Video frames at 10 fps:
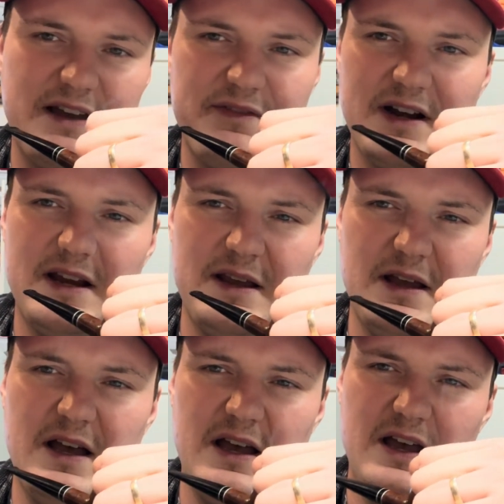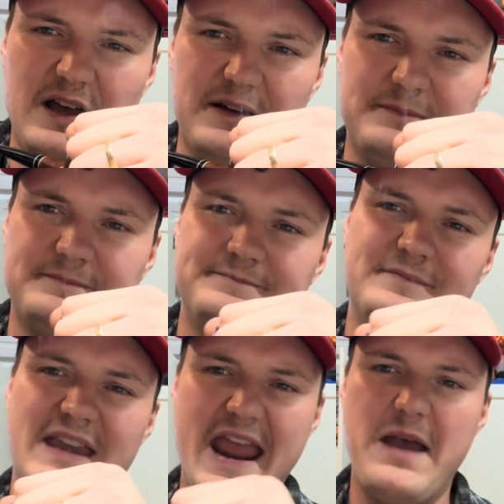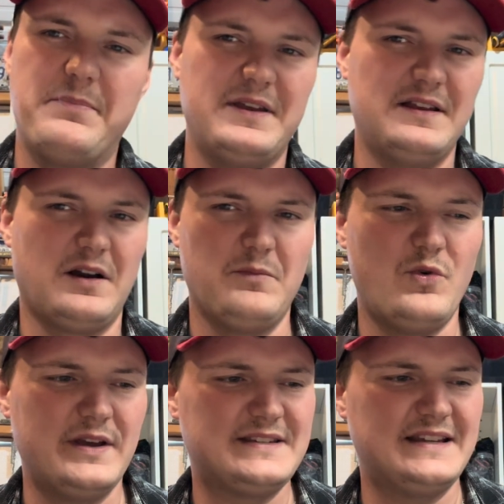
very damp or moist.